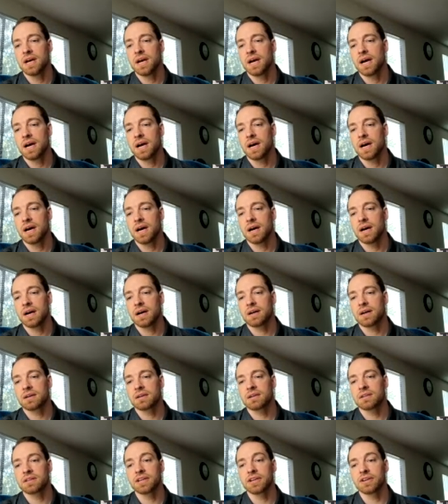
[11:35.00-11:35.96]
uh,
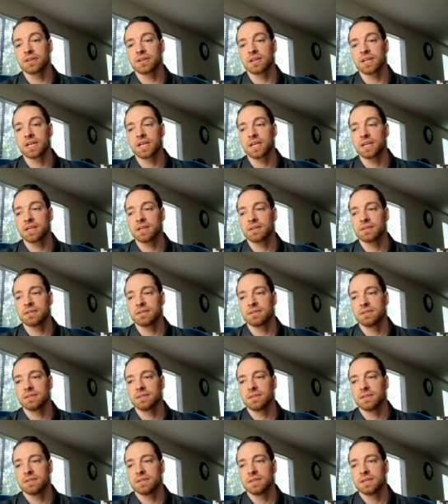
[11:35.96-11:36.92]
clearly.
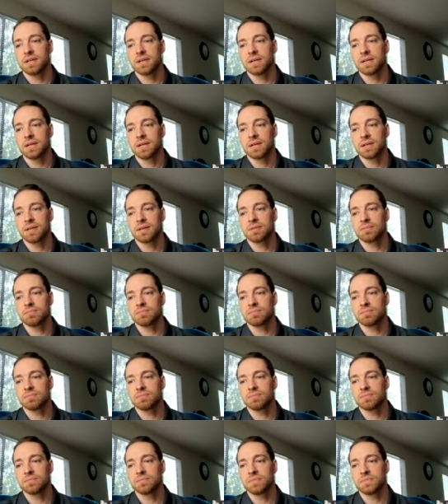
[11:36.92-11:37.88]
Um,
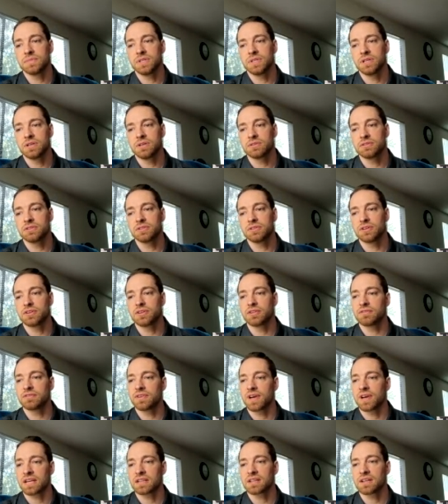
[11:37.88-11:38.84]
you know, due to the
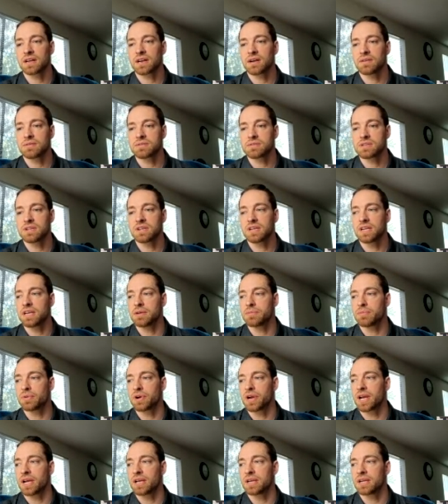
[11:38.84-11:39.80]
fact that I was
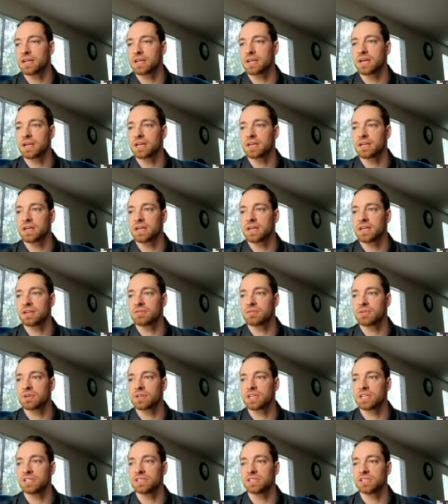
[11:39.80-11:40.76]
inebriated and and
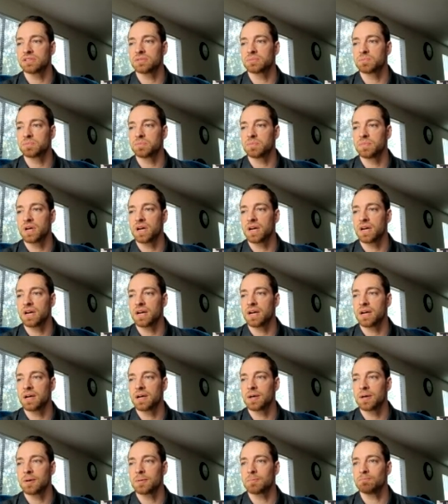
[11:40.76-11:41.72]
really just,
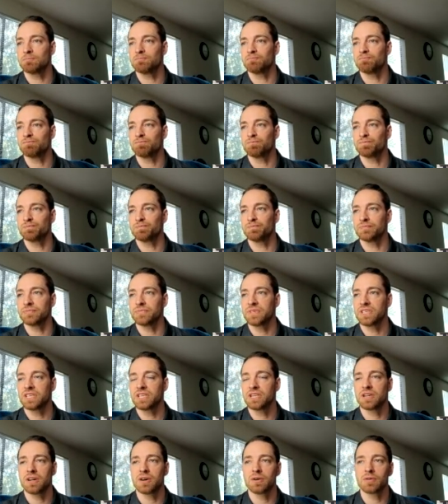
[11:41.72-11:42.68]
um,
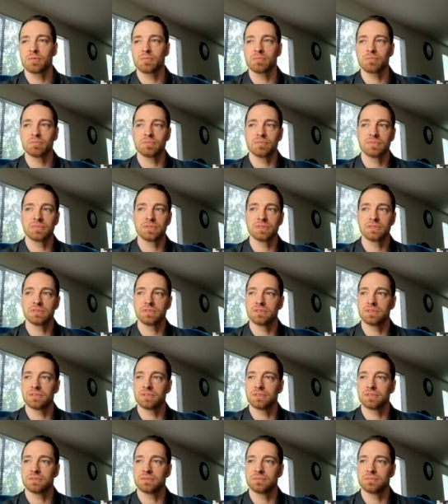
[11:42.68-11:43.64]
you know,
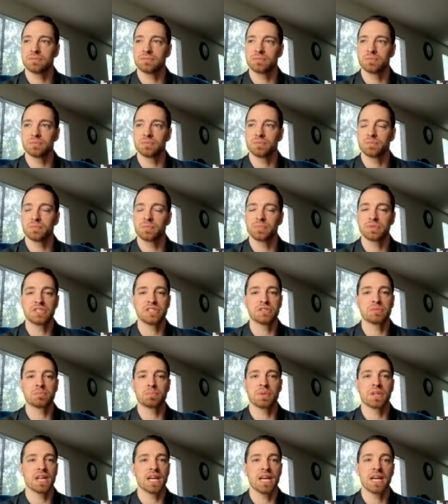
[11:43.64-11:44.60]

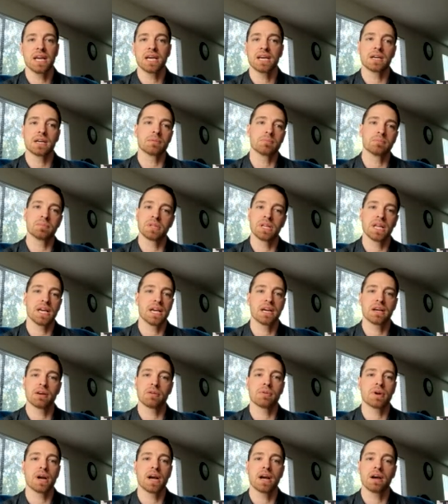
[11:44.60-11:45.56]
just playing playing
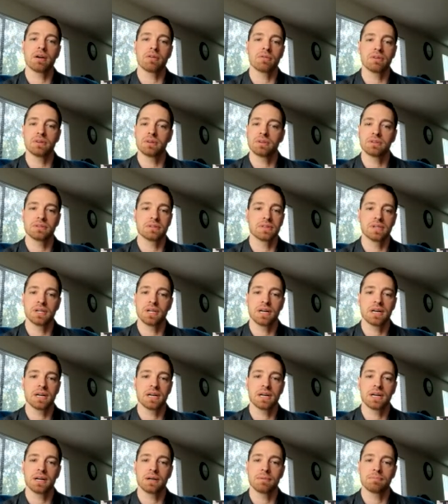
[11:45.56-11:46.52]
around.
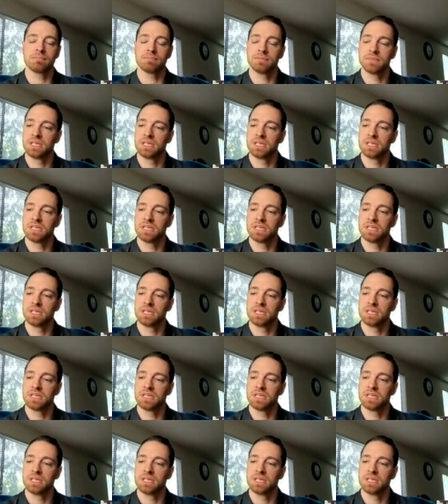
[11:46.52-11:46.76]
Um,